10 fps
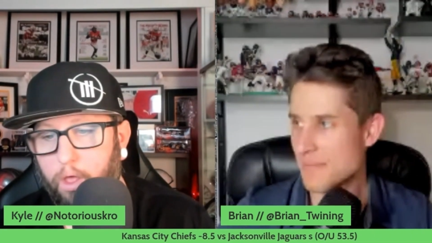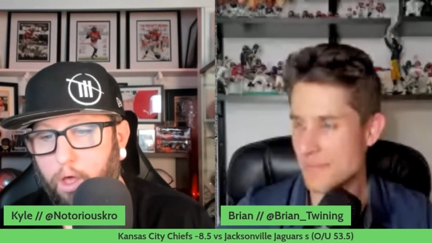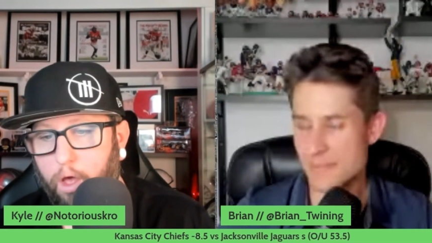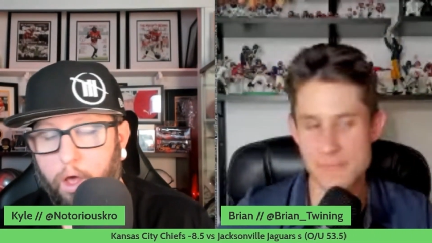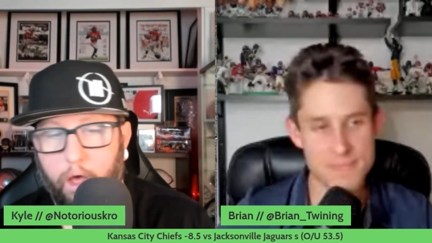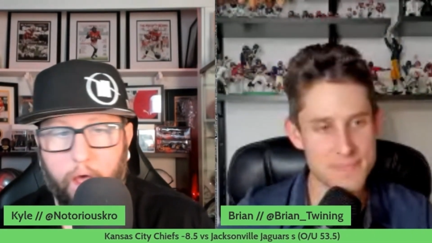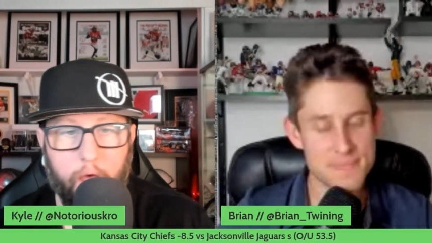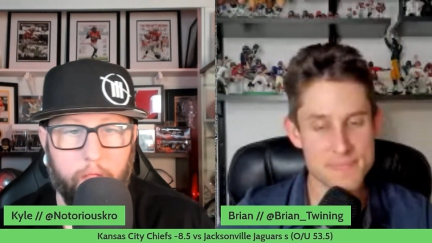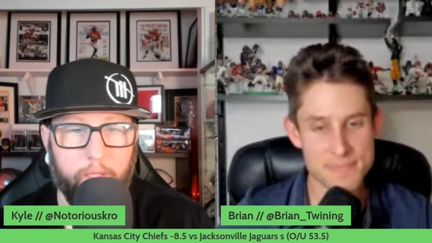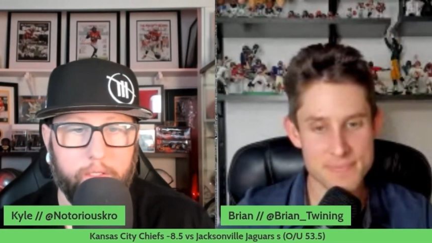Speaker 1: Uh,
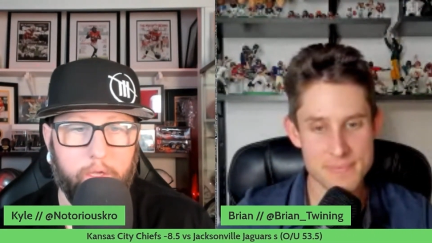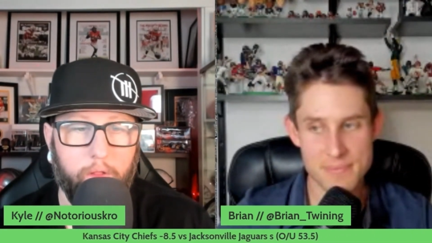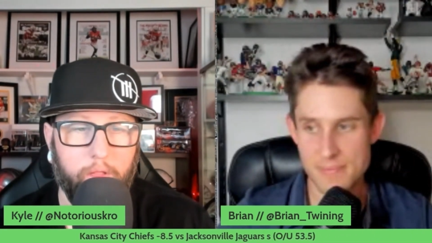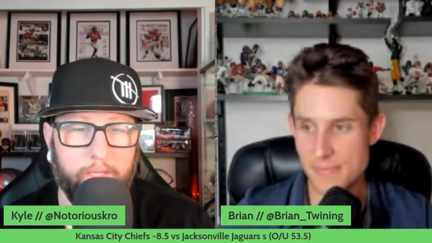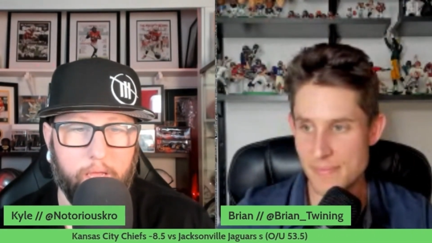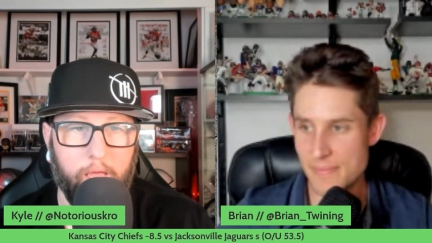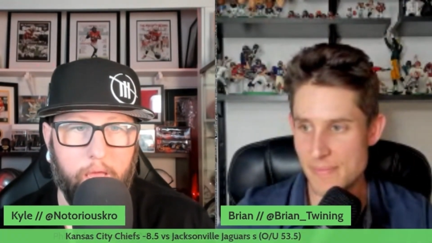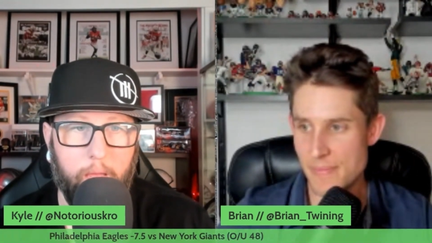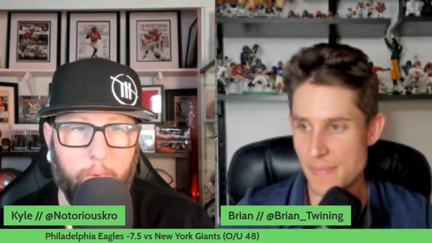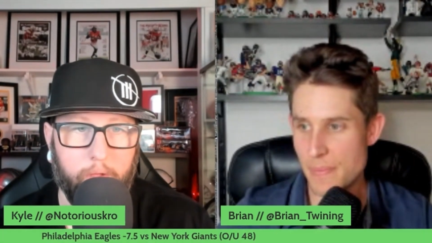let's go to the second
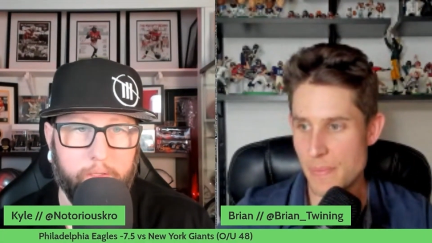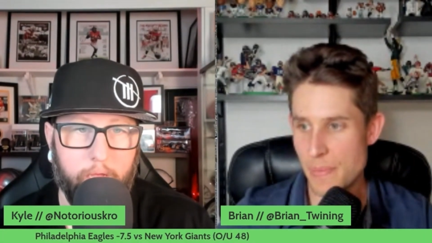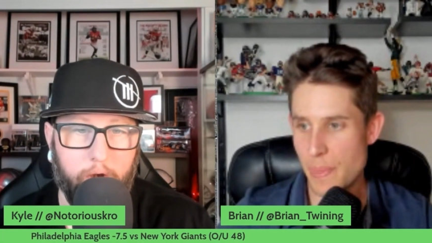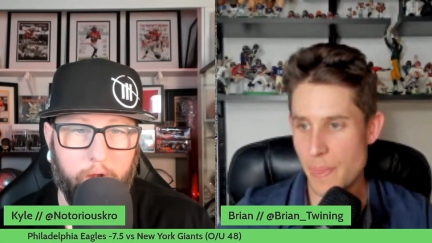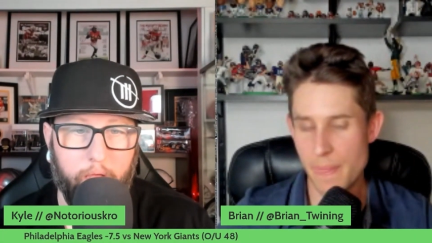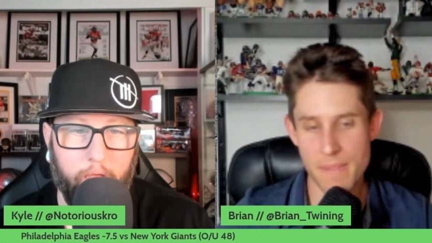game on Saturday,